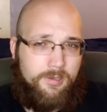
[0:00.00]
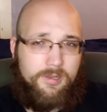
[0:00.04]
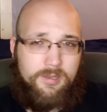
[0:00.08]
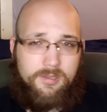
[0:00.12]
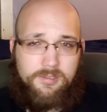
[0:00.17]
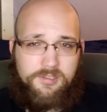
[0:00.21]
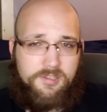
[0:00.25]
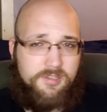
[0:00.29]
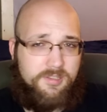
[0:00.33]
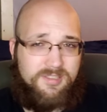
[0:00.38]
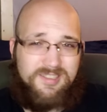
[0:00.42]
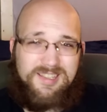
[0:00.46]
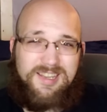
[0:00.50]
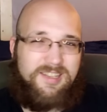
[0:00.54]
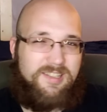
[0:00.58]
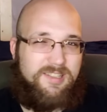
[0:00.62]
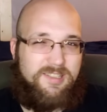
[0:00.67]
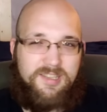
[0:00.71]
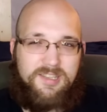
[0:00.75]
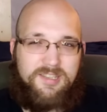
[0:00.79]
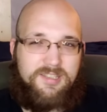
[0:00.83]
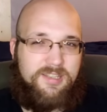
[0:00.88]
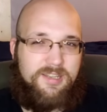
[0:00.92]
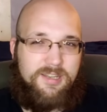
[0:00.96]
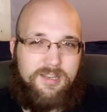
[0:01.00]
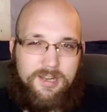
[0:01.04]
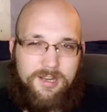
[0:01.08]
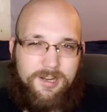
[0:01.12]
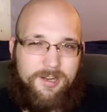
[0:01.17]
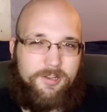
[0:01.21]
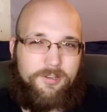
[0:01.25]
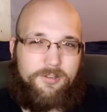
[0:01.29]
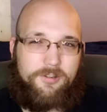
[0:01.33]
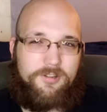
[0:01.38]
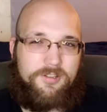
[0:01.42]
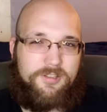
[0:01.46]
It's just nice to see
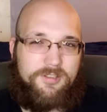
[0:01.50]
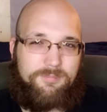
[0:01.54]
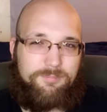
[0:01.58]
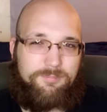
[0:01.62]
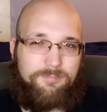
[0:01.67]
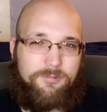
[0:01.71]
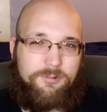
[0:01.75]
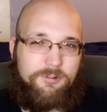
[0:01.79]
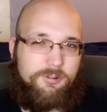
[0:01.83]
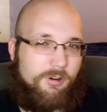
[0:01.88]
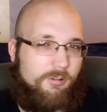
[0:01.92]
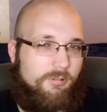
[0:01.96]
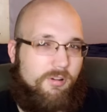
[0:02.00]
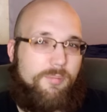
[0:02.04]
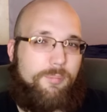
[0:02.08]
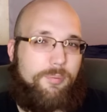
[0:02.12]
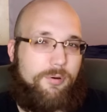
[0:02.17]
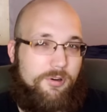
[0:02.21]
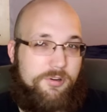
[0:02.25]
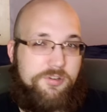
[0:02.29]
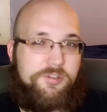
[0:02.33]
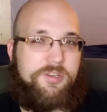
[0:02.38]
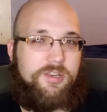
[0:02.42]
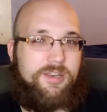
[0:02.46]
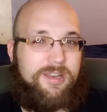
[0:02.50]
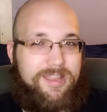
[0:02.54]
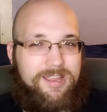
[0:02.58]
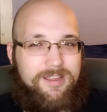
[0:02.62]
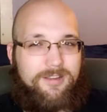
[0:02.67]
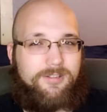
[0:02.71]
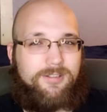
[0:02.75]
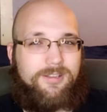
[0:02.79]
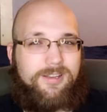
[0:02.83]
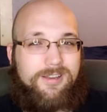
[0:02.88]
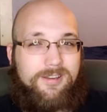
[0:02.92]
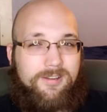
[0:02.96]
characters grow a
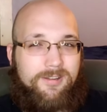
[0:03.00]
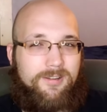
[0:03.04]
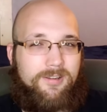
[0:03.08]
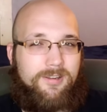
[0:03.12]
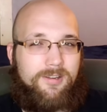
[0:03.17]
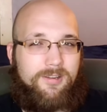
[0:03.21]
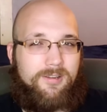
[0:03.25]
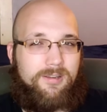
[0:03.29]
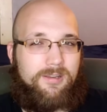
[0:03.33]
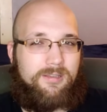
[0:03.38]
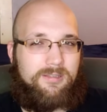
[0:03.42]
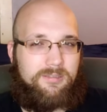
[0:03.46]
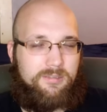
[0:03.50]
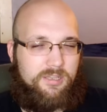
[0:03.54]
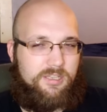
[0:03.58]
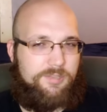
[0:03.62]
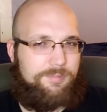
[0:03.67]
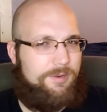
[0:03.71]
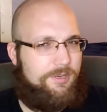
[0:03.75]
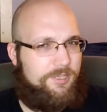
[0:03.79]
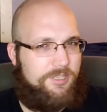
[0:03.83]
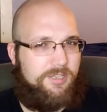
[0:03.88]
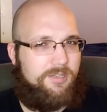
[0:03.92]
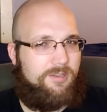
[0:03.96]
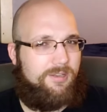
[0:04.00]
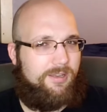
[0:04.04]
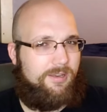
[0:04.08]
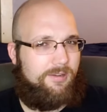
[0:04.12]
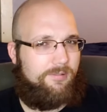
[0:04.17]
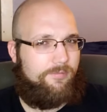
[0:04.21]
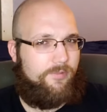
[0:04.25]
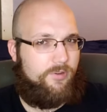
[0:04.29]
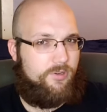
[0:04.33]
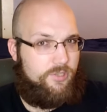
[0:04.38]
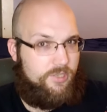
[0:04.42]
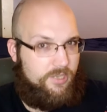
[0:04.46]
personality, especially
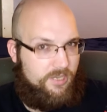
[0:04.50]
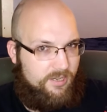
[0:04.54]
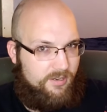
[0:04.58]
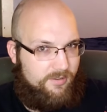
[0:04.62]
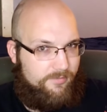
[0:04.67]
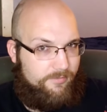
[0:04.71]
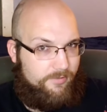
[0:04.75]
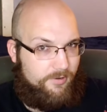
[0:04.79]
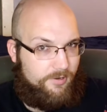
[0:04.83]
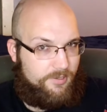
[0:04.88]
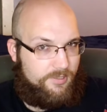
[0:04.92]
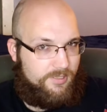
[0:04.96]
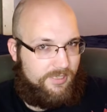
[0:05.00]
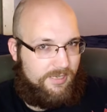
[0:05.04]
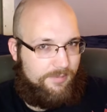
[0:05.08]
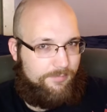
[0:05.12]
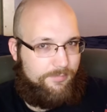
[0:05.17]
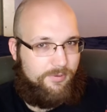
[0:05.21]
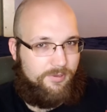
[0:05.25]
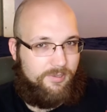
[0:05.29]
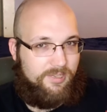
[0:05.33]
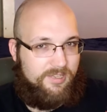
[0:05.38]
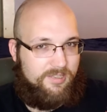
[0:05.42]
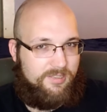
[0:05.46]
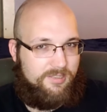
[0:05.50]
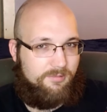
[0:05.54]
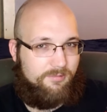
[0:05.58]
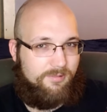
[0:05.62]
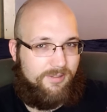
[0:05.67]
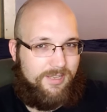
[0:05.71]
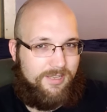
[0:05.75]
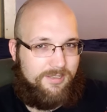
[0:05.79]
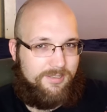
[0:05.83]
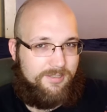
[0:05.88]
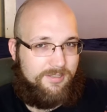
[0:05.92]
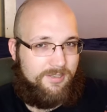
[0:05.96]
like Vegeta, for example. He's the
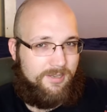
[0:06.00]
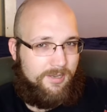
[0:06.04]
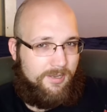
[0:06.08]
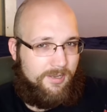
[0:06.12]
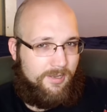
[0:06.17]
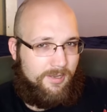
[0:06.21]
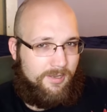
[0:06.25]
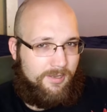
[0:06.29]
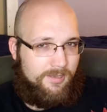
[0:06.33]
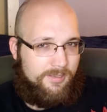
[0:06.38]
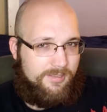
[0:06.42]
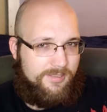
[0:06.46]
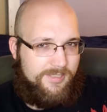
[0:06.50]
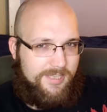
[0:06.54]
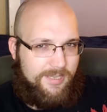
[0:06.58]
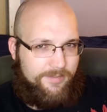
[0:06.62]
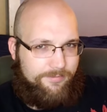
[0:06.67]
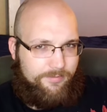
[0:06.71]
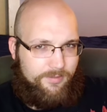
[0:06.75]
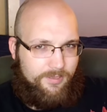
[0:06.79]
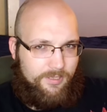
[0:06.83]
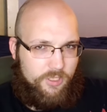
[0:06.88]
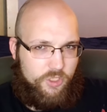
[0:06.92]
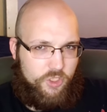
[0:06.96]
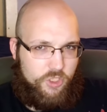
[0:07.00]
one that's definitely